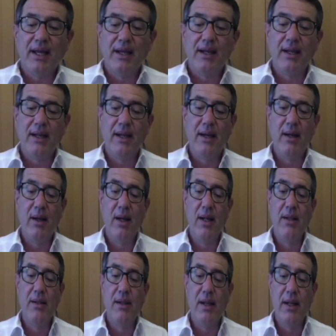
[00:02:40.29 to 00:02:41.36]
uh,
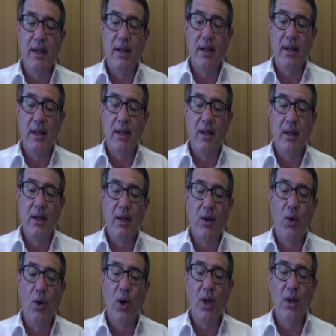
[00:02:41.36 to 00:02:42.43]
uh,
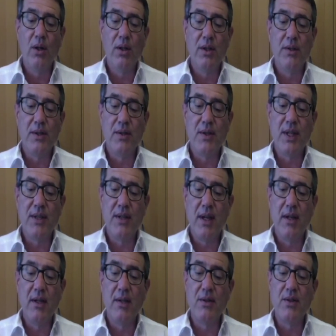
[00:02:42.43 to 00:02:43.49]
Oracle is at
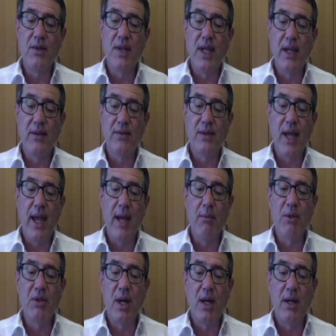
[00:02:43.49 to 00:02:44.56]
606,
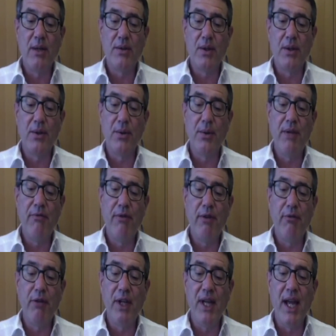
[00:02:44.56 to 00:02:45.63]
Amazon is at
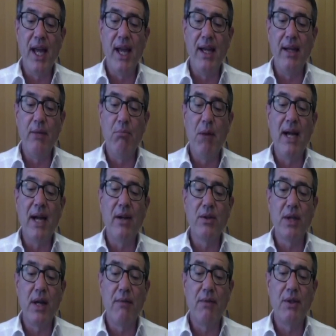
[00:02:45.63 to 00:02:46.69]
358,
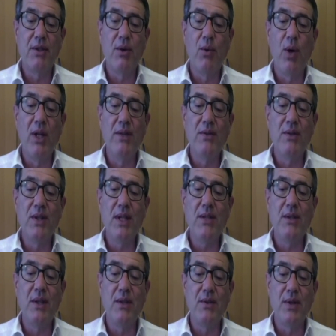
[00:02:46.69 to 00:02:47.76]
Microsoft is at
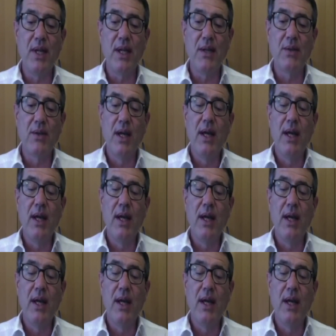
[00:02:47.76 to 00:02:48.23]
166,